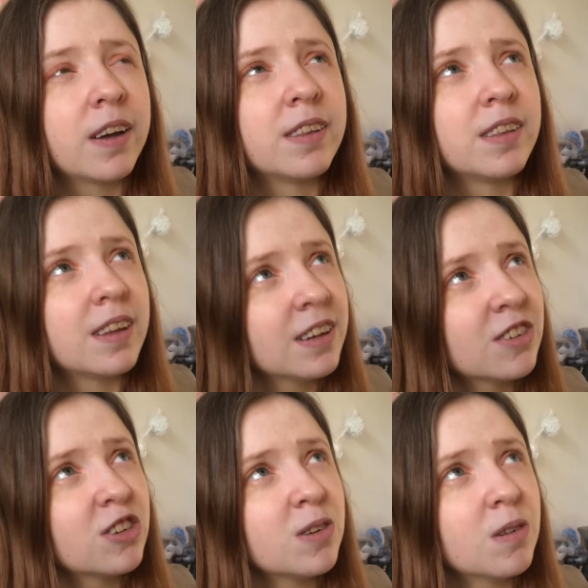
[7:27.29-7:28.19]
I think
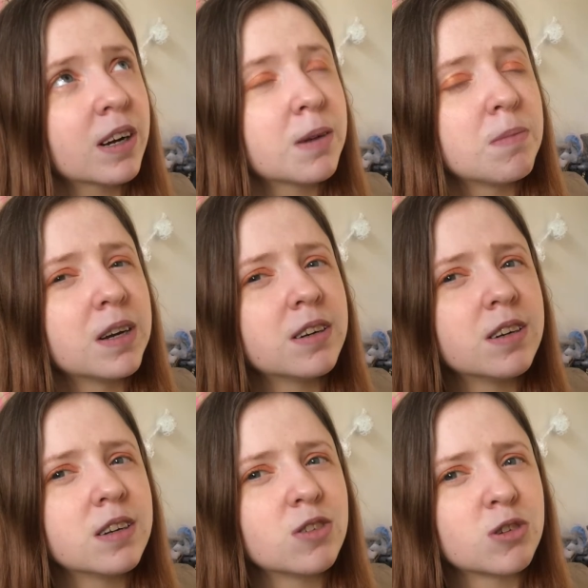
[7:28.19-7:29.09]
she recommended
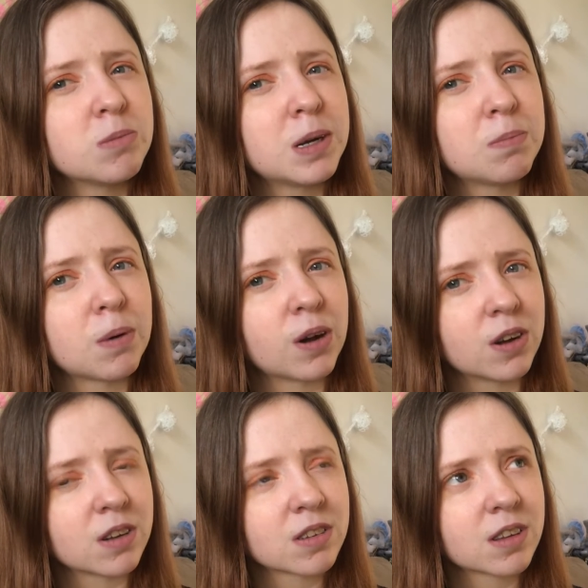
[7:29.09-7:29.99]
it to me
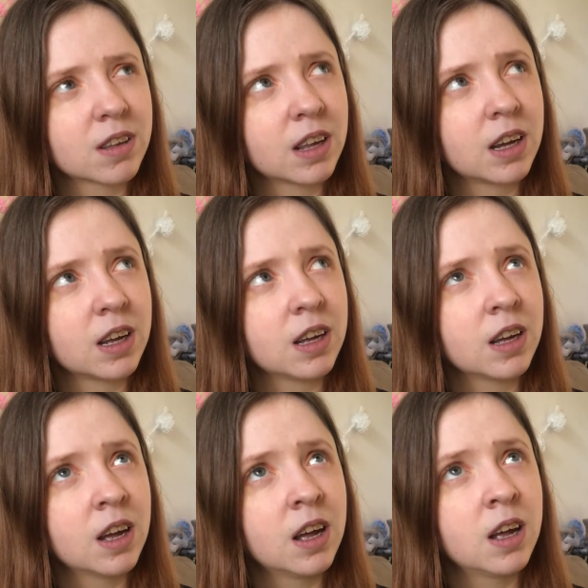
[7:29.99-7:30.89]

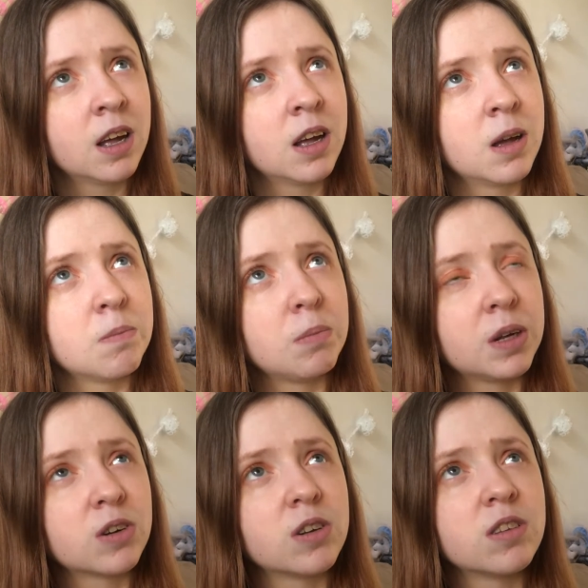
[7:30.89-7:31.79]
personally
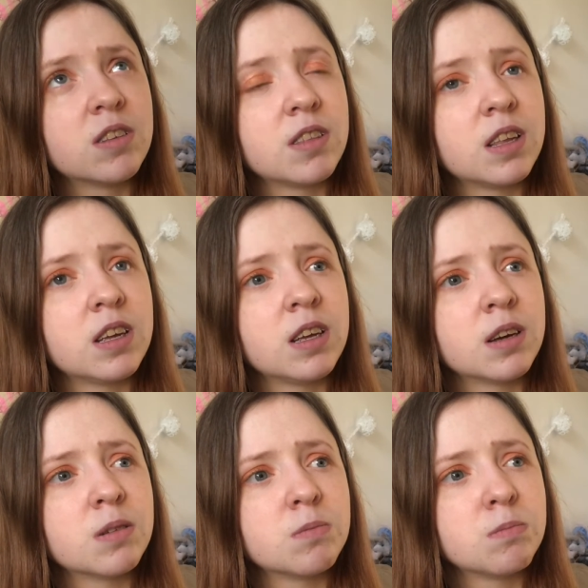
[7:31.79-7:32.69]
because
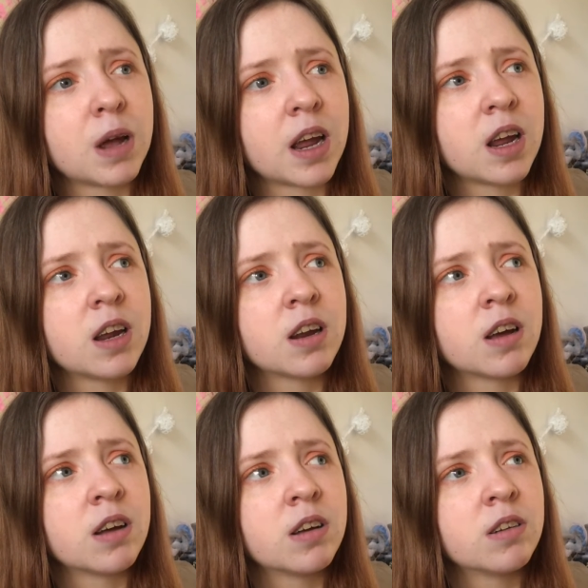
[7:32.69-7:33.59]
the
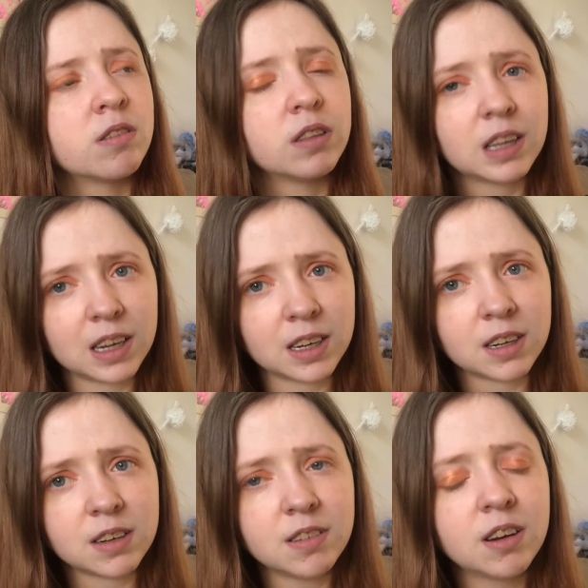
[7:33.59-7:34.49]
main
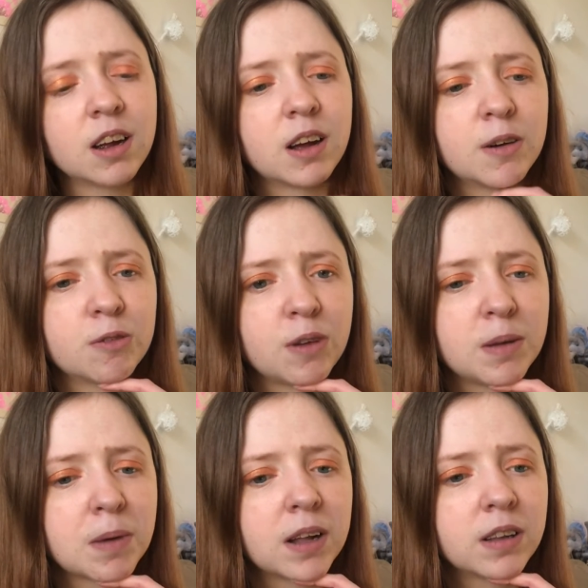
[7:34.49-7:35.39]
lead, our
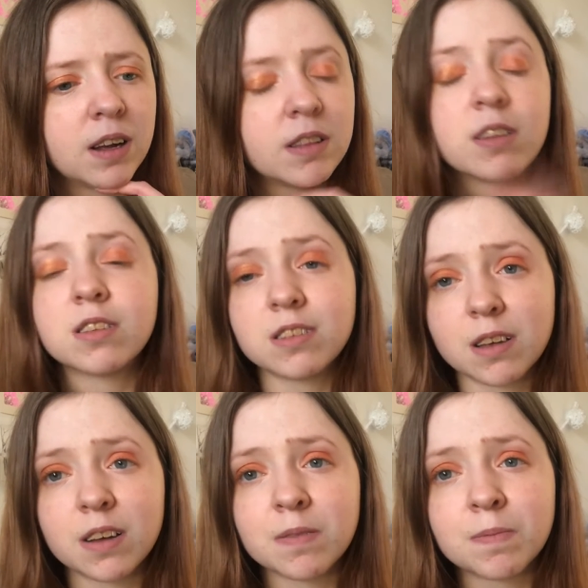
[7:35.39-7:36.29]
female lead, this is
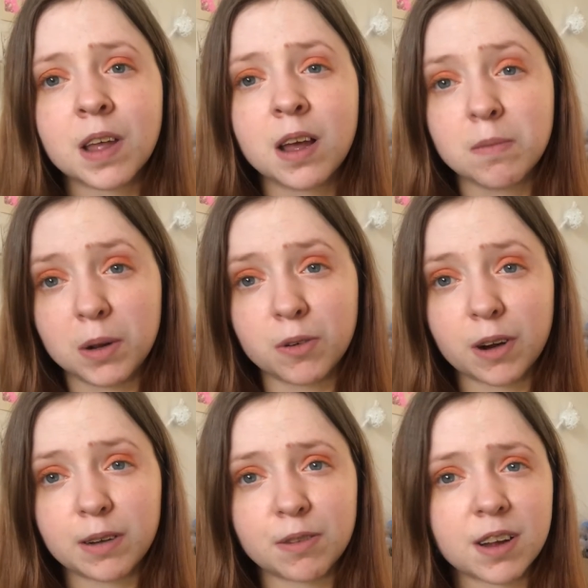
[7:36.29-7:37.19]
a middle
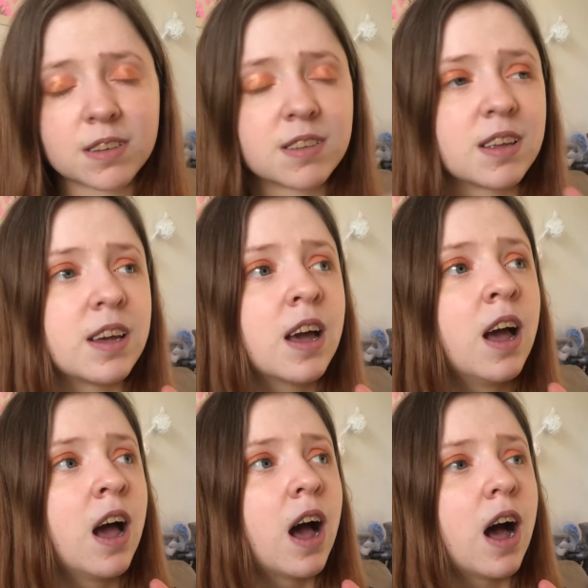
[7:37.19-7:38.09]
grade fantasy,
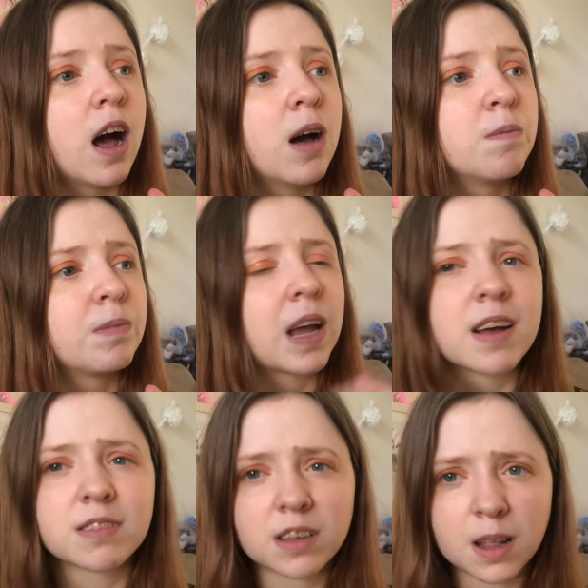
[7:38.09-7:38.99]

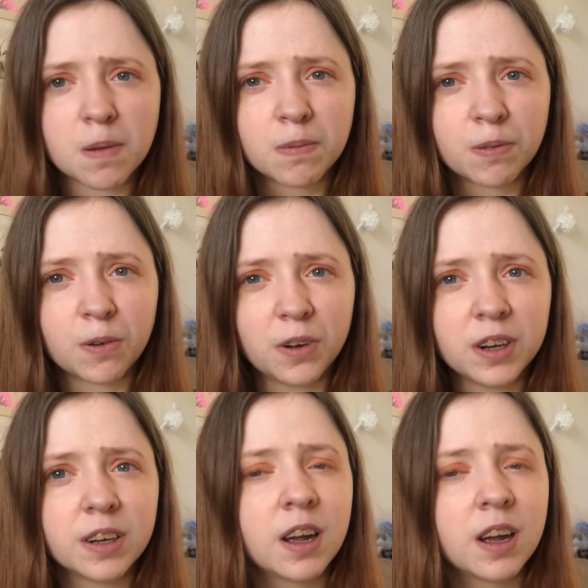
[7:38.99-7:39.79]
has a club foot.